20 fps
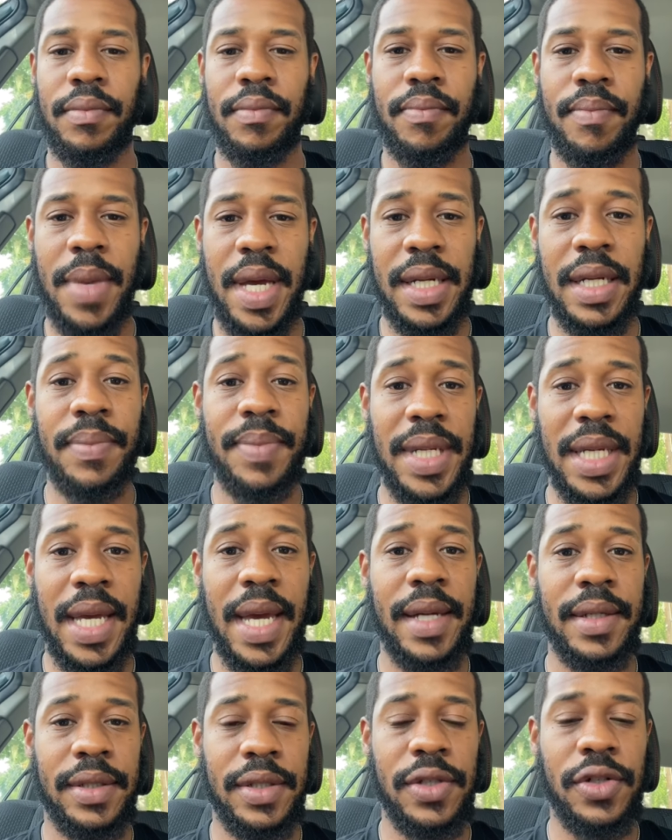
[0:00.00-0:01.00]
Many
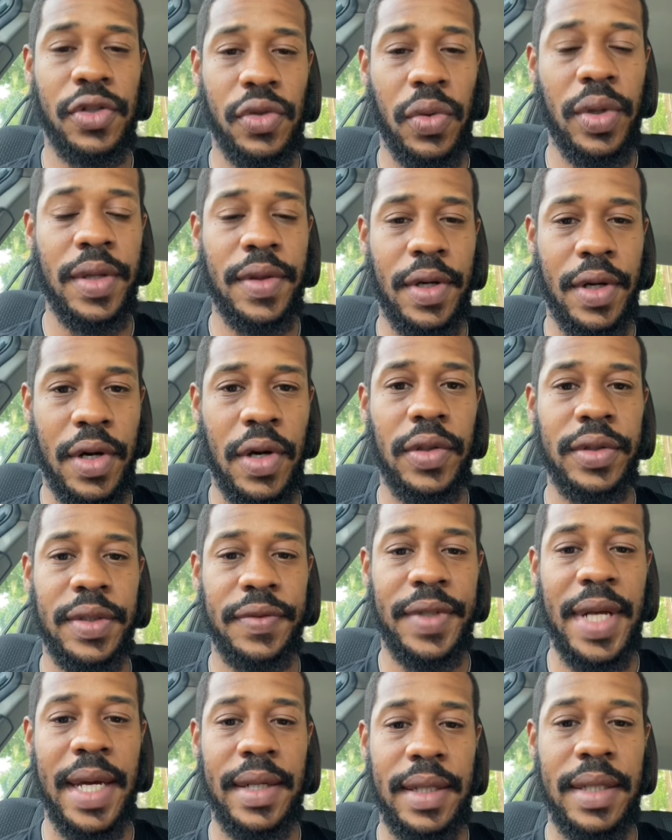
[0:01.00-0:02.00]
began to join the cult of
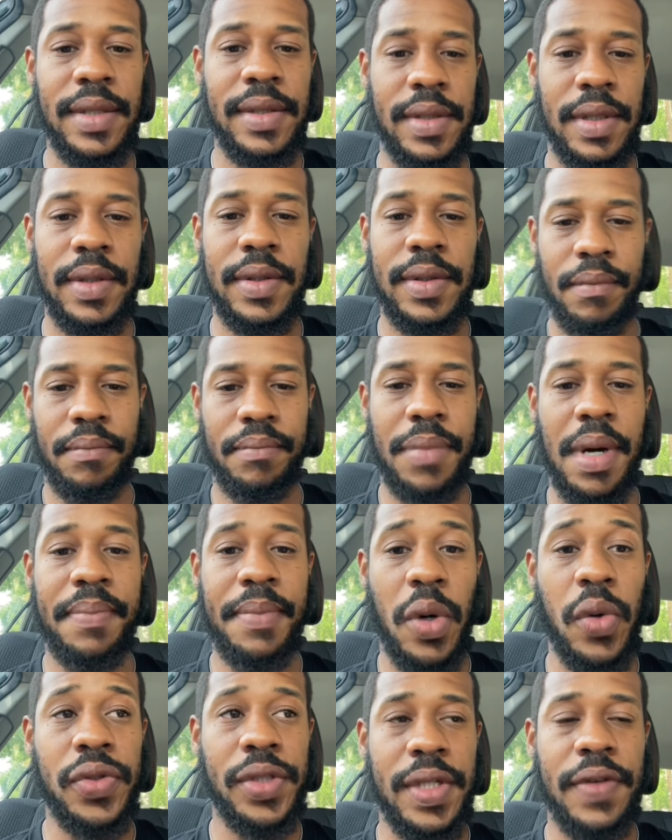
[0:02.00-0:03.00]
Dionysius, but
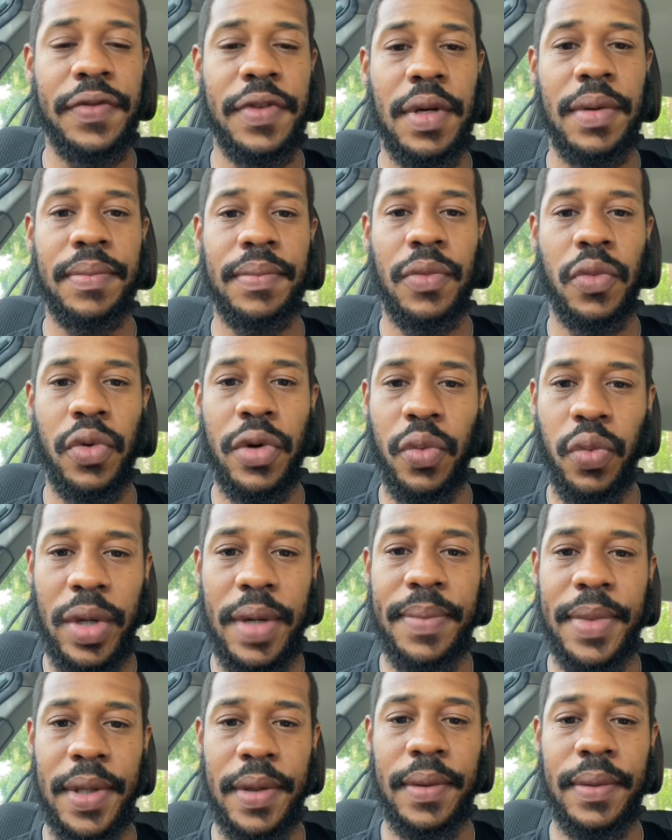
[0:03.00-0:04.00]
most of them were
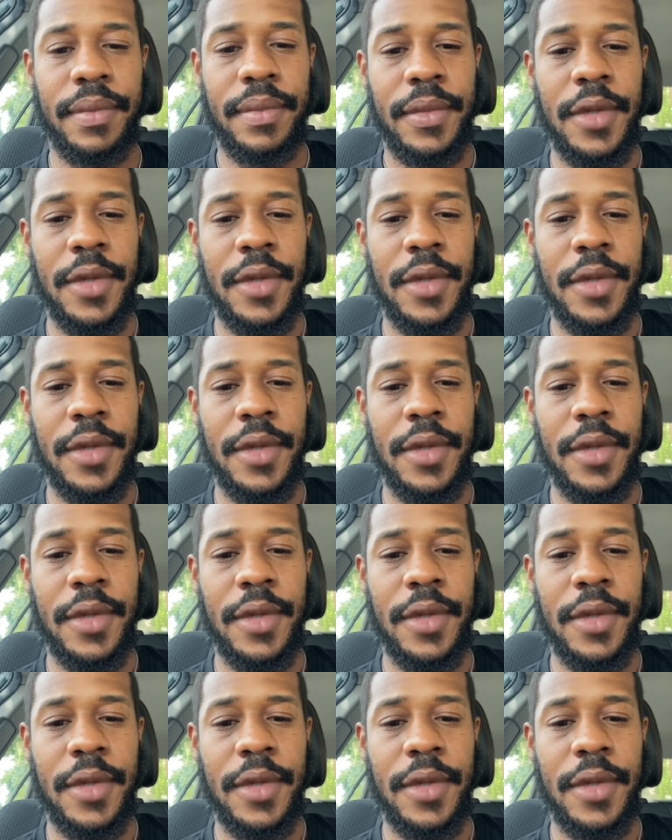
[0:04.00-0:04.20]
women.